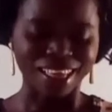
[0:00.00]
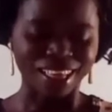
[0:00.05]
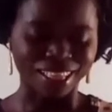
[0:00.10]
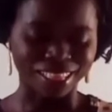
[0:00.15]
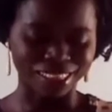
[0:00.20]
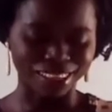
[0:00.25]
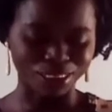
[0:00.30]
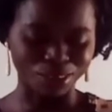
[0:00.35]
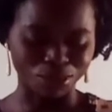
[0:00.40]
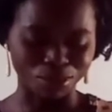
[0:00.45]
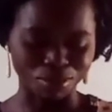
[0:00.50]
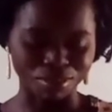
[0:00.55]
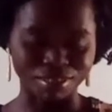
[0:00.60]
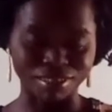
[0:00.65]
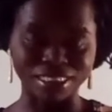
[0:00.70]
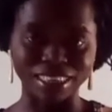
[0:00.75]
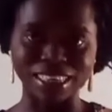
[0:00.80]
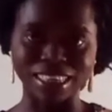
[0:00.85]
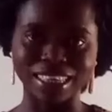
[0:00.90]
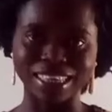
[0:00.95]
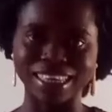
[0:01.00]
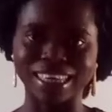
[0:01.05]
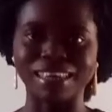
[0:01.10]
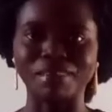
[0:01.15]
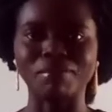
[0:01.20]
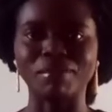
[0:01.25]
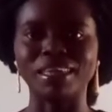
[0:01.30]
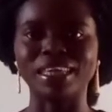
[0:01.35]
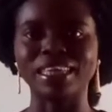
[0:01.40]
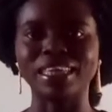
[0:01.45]
And then you see
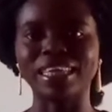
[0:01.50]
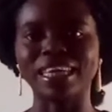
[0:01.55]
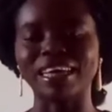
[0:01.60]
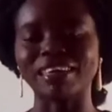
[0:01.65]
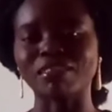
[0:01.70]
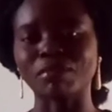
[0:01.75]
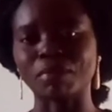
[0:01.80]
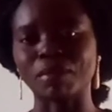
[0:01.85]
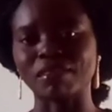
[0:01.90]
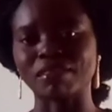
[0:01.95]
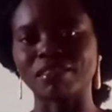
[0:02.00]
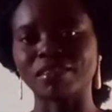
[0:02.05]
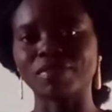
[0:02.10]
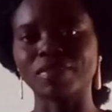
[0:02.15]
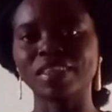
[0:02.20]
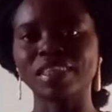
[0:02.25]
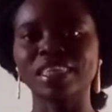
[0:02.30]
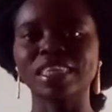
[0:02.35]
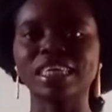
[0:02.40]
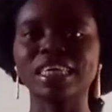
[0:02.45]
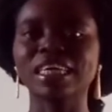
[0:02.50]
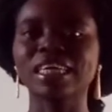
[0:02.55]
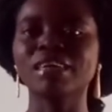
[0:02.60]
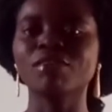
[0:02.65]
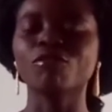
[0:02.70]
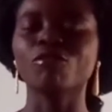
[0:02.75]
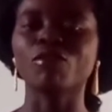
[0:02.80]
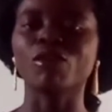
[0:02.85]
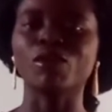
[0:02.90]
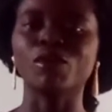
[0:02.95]
linear
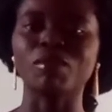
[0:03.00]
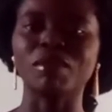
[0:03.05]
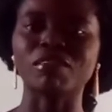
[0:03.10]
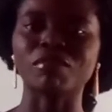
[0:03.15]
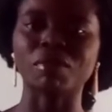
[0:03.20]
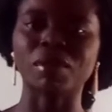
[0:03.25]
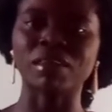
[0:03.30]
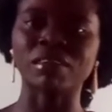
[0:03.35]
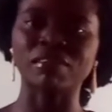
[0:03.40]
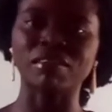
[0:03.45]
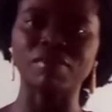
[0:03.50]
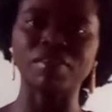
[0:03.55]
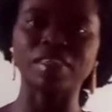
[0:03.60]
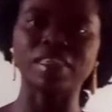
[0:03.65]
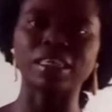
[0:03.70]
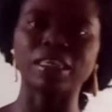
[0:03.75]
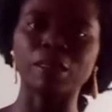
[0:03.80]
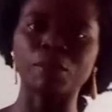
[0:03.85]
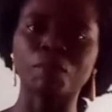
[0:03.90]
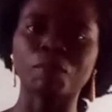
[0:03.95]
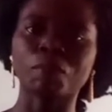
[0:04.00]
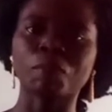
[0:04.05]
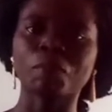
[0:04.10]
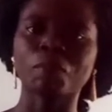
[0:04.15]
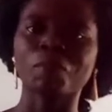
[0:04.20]
expansivity, volume expansivity,